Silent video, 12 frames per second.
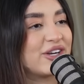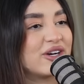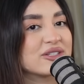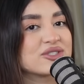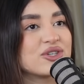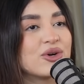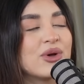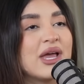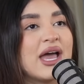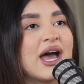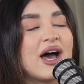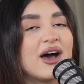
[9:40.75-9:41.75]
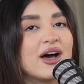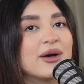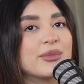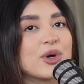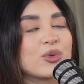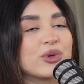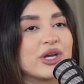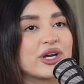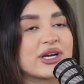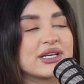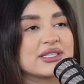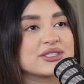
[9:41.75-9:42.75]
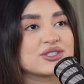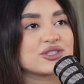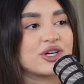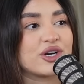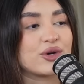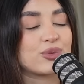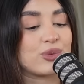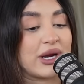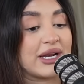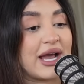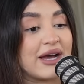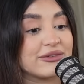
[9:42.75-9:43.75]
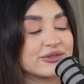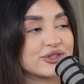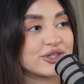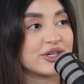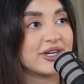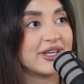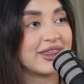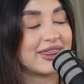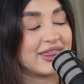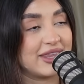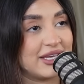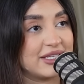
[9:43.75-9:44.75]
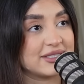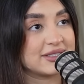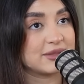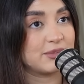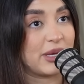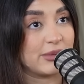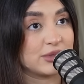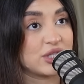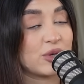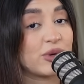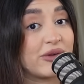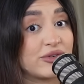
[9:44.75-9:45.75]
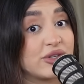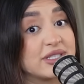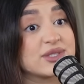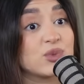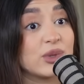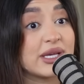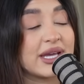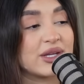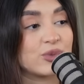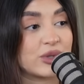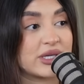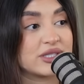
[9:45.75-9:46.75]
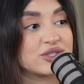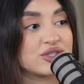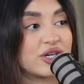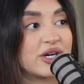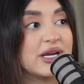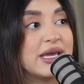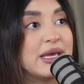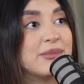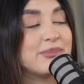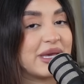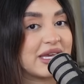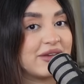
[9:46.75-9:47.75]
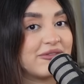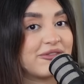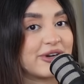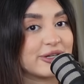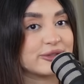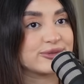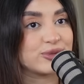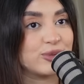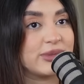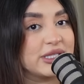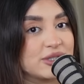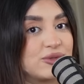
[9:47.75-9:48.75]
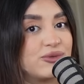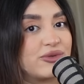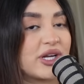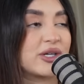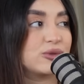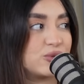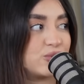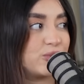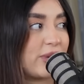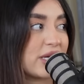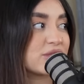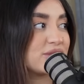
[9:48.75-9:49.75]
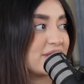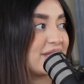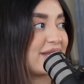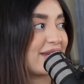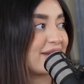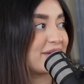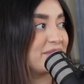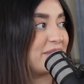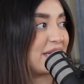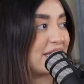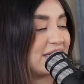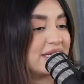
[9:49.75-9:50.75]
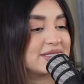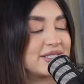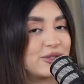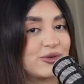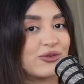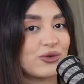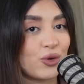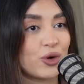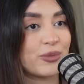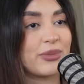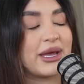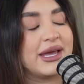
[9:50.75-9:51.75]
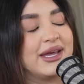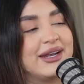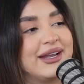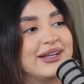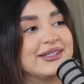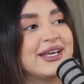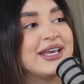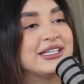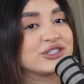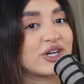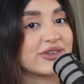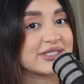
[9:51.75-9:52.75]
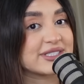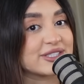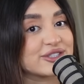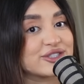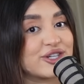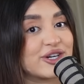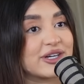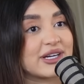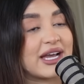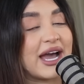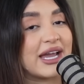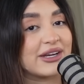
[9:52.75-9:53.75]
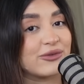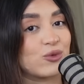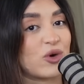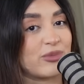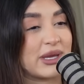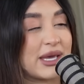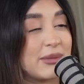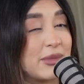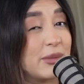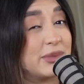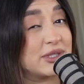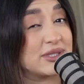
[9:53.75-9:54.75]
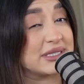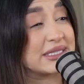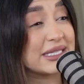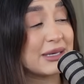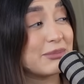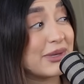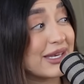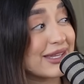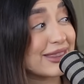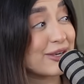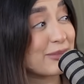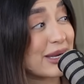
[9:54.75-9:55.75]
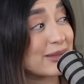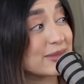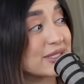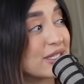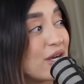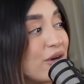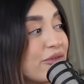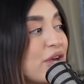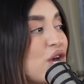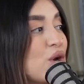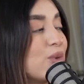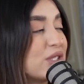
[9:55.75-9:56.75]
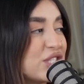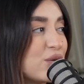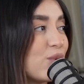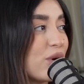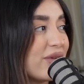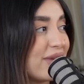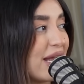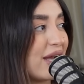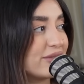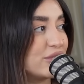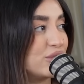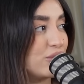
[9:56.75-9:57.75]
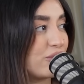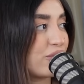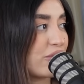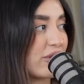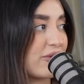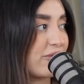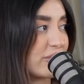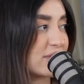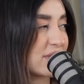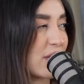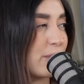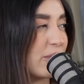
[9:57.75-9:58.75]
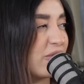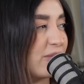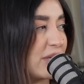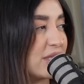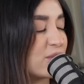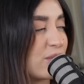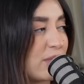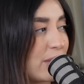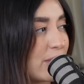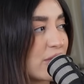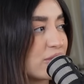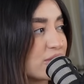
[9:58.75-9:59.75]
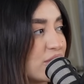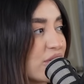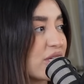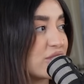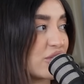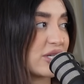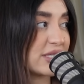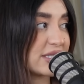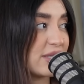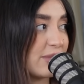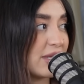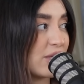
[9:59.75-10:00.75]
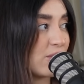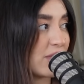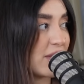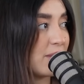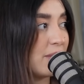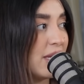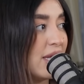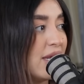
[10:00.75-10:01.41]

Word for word: and also, um, we are gonna start right after this baby shower after this weekend we're going to start making franco's room into franco's room actually like making his little floor bed and jonathan's going to start kind of warming him up into sleeping in there by himself which he won't even have to do for the first couple of months when baby girl's here because you're going to sleep in there with him